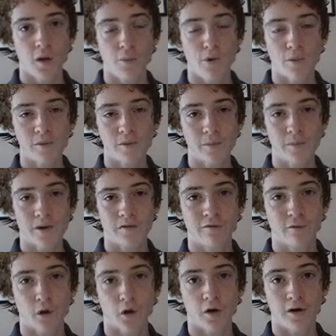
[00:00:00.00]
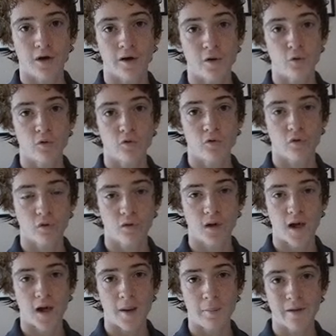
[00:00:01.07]
Probably by far, it was
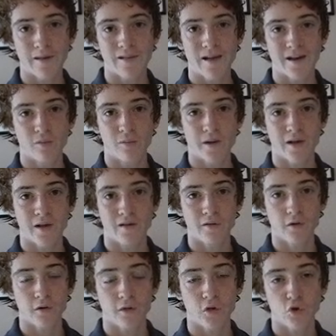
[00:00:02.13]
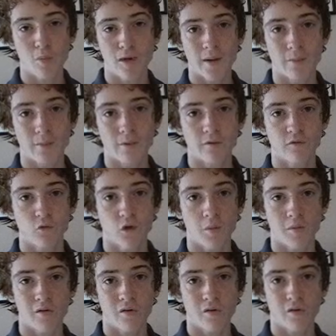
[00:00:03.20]
Hopkins at his best, a throwback
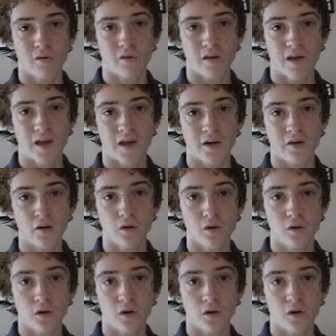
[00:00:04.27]
performance, and